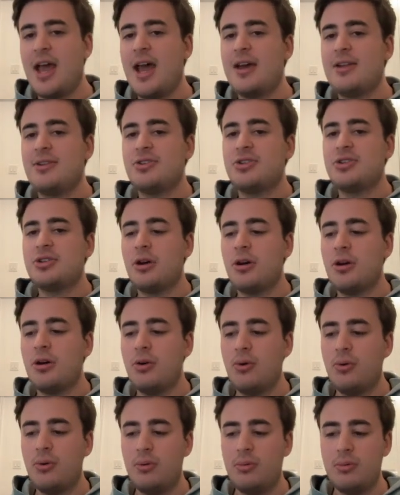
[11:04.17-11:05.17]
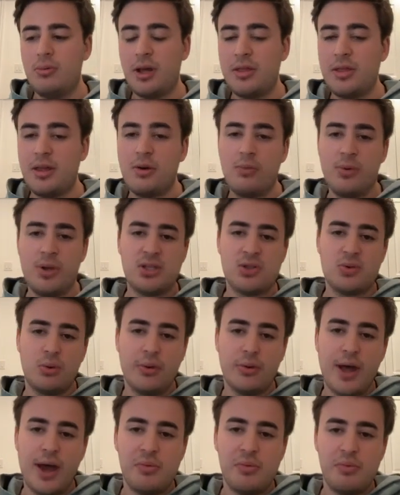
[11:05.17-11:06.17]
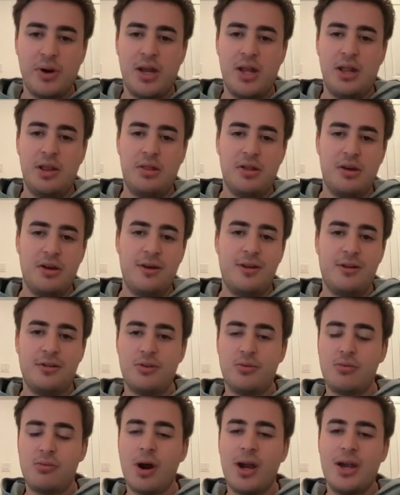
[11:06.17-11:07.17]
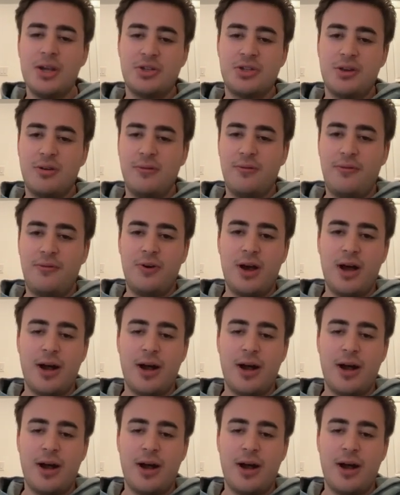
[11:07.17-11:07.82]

And so I think we saw that with the rise of